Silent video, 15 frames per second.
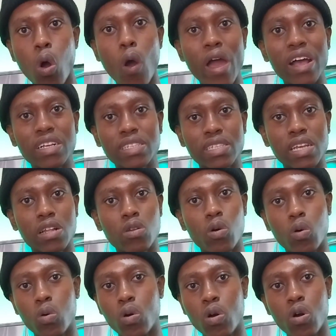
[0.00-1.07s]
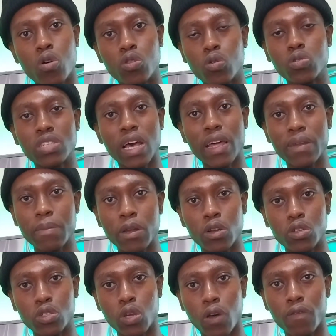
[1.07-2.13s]
or Excel or those other
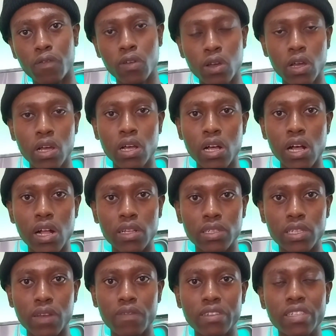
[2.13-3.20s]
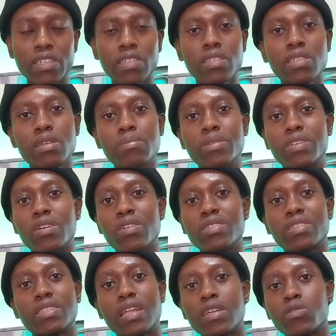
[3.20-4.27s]
Microsoft services,
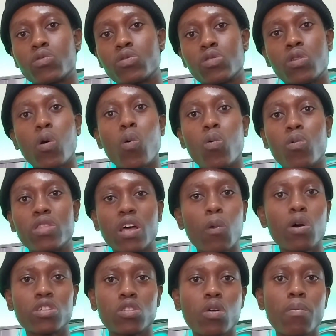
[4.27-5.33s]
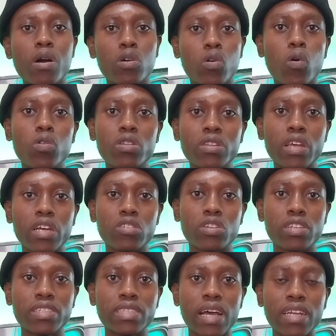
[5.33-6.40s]
because that was not my goal in
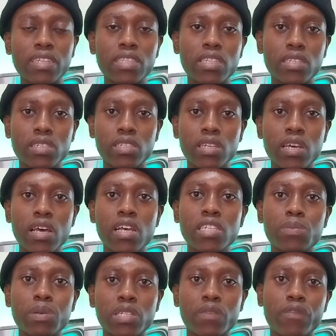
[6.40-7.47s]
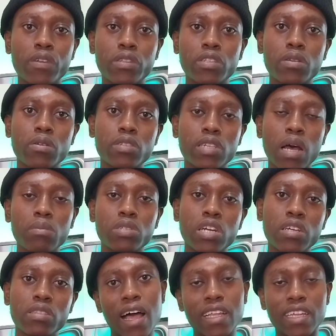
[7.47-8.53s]
actually studying this specific
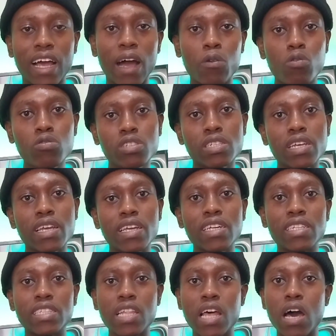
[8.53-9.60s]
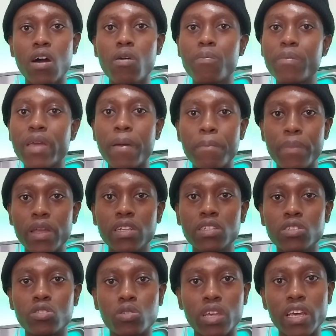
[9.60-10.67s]
subject. I could say it helped me a
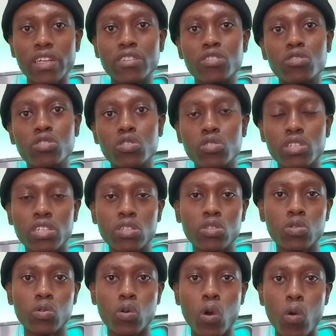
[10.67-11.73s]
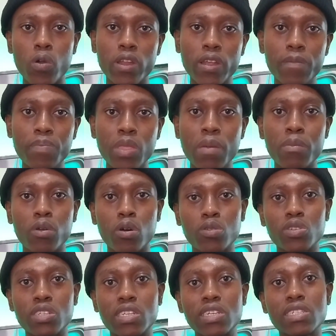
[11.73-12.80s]
bit to get introduced into coding
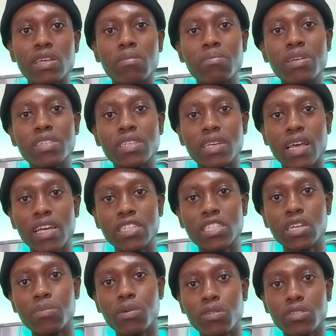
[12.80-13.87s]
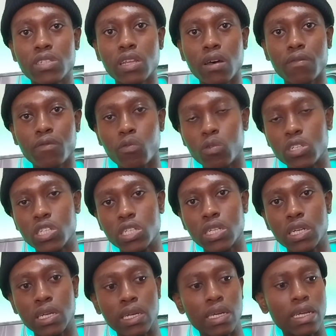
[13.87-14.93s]
because we did some basic HTML stuff, which